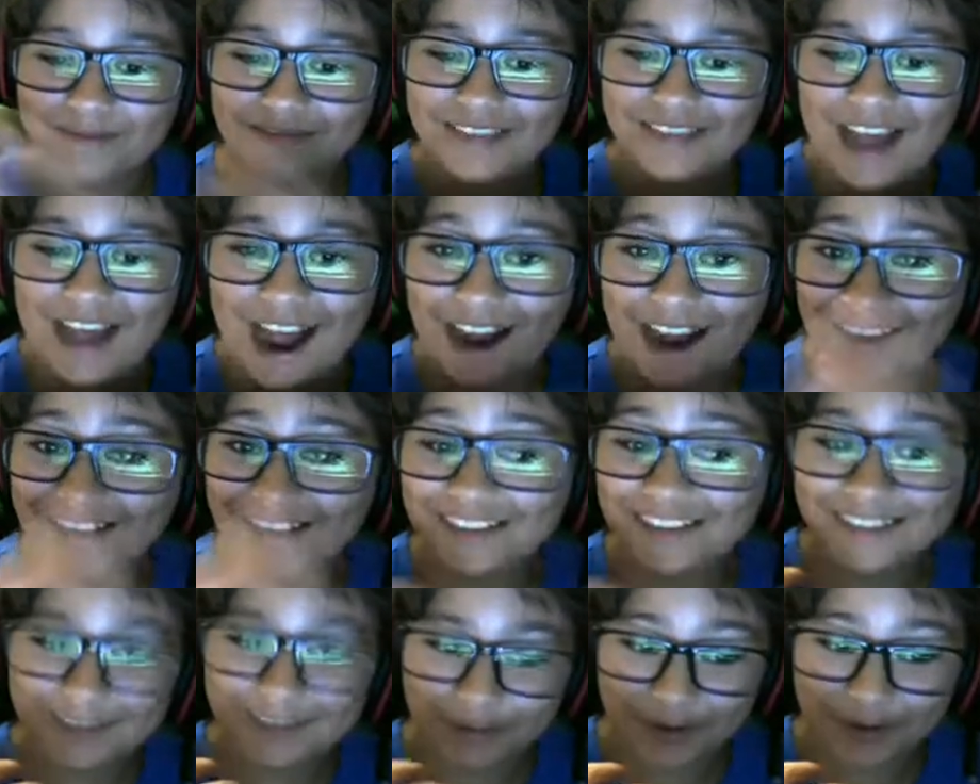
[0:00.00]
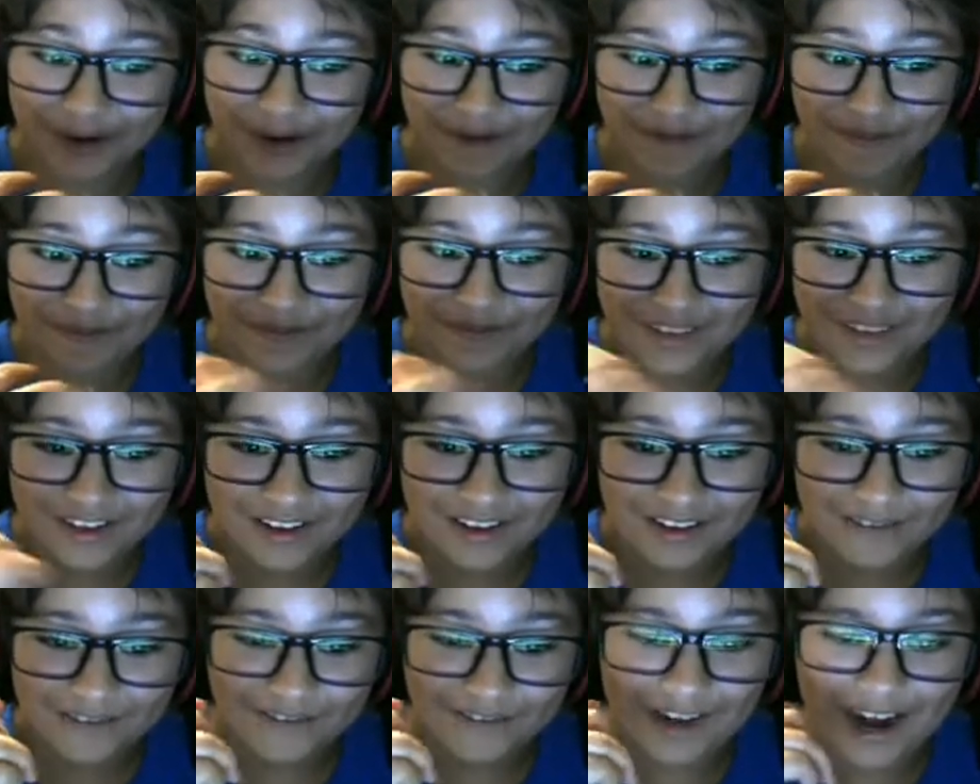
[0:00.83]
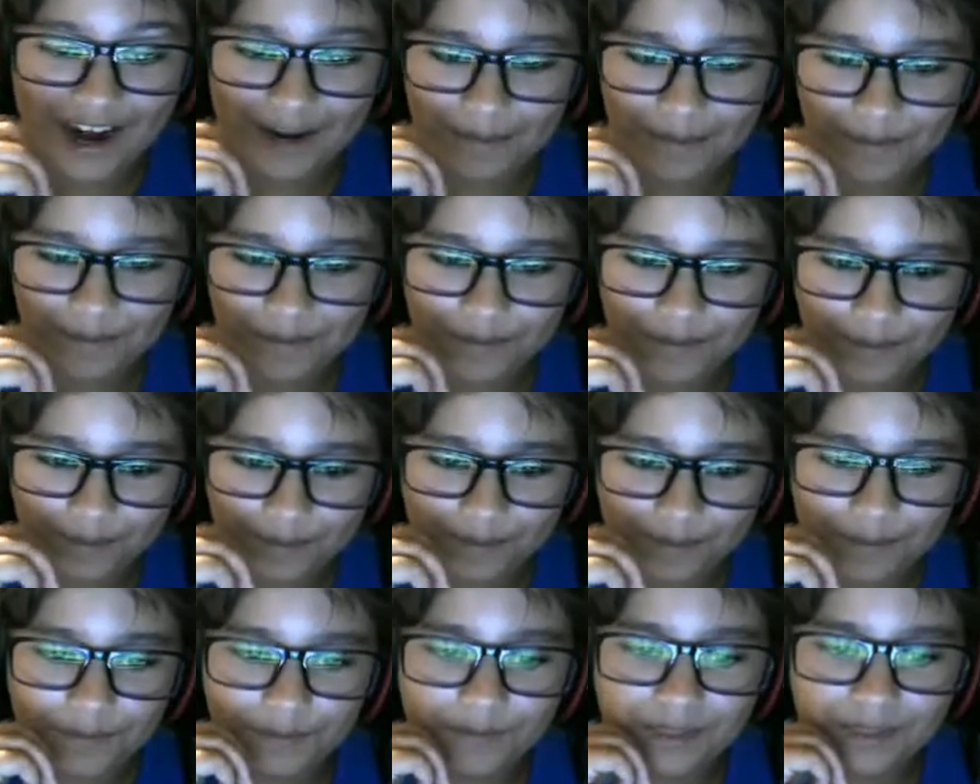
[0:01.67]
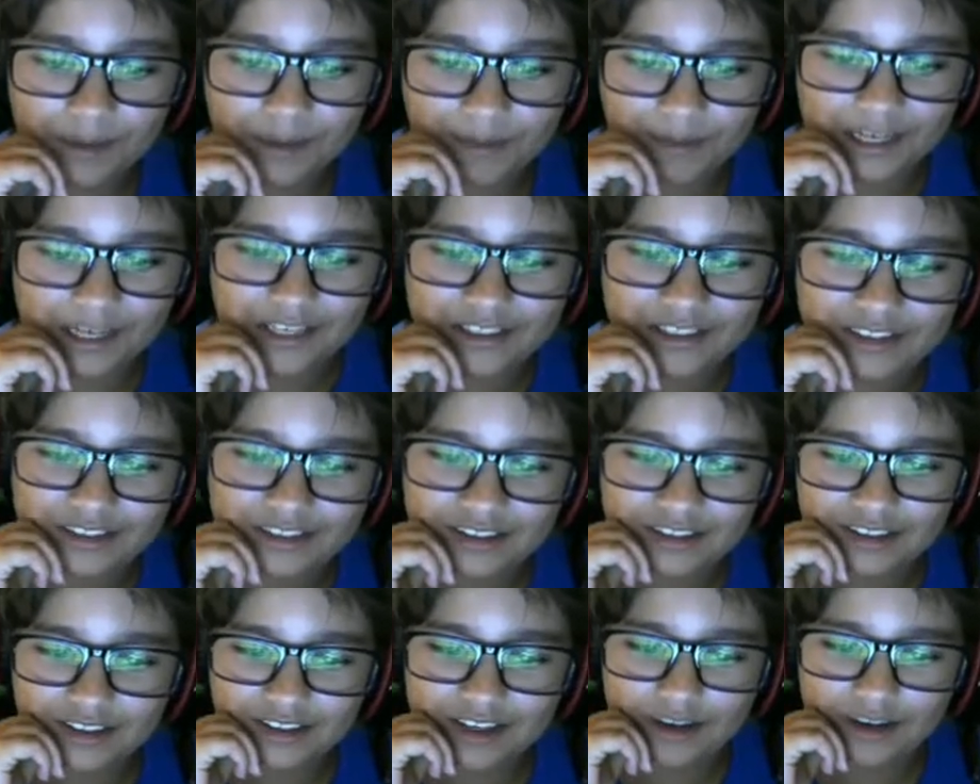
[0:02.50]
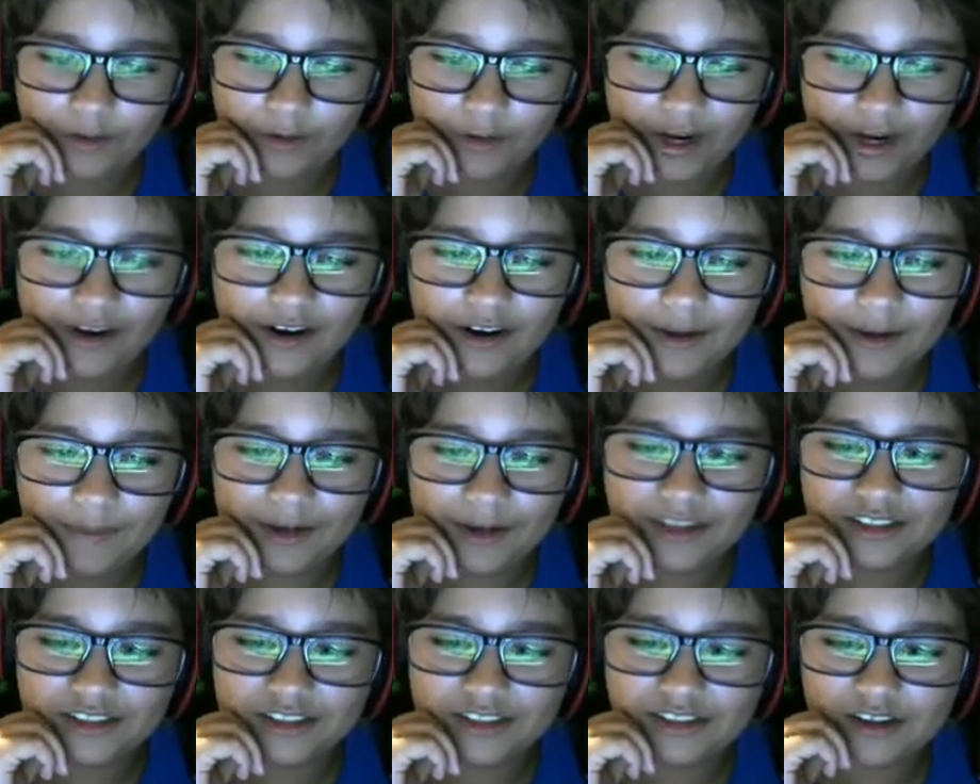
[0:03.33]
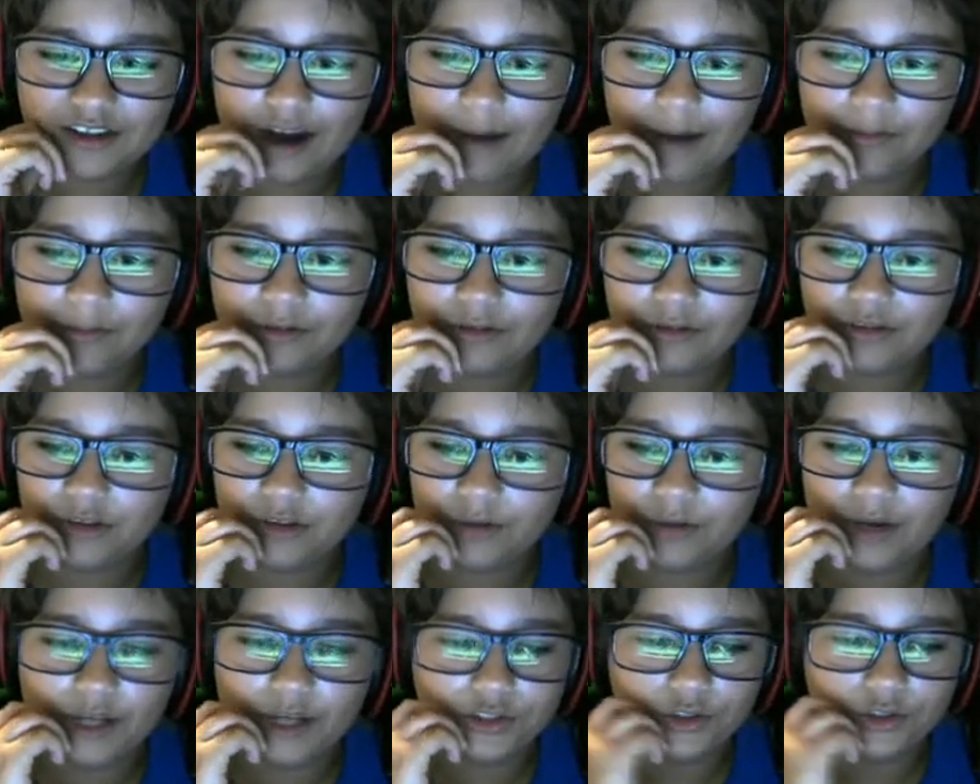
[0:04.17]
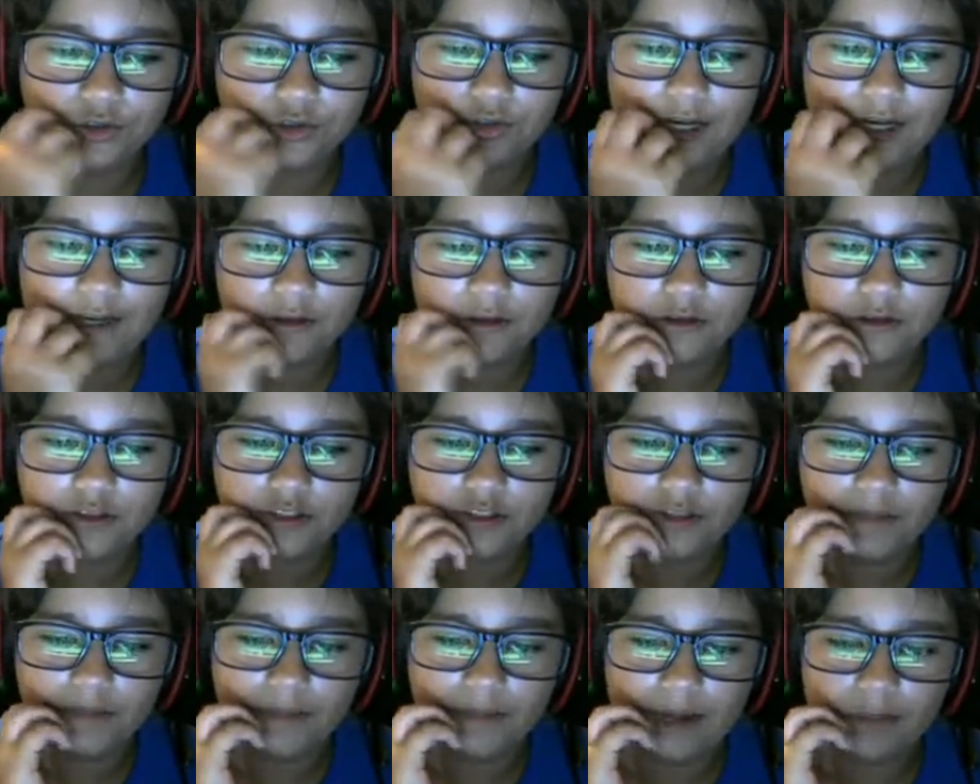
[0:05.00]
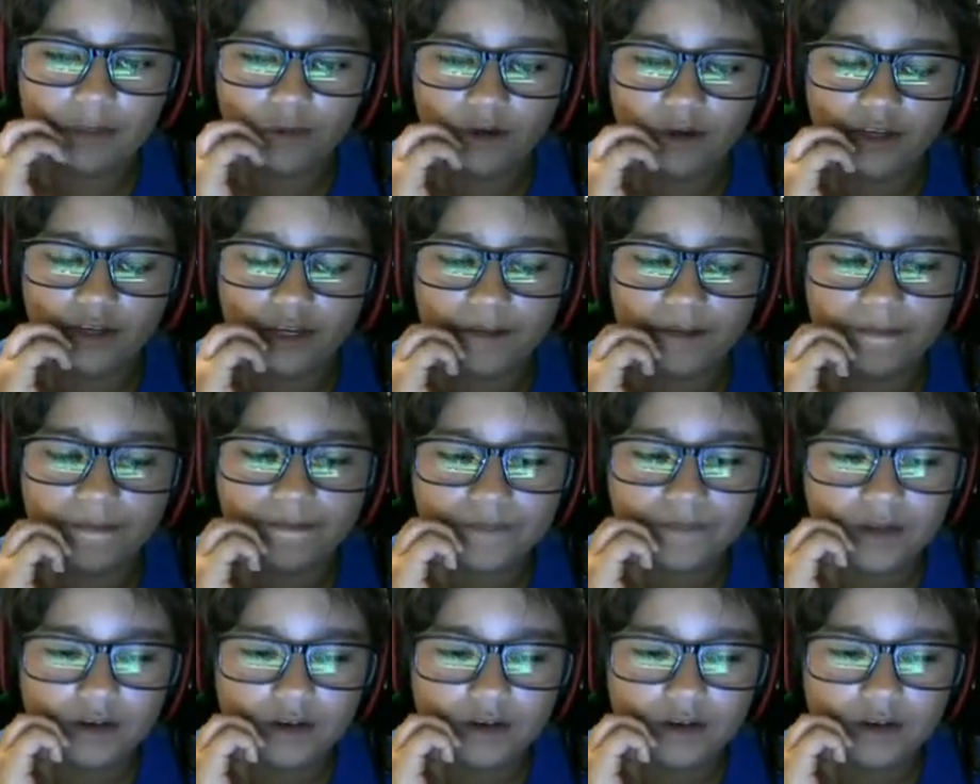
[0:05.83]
I can swim. Fine. But is wait, but is this copter's location tracker system not working?